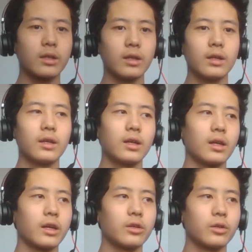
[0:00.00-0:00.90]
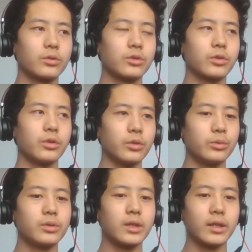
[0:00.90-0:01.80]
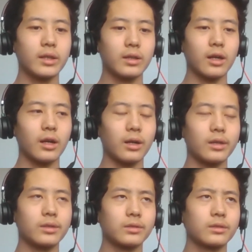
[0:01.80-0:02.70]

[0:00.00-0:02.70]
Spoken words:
And I also used a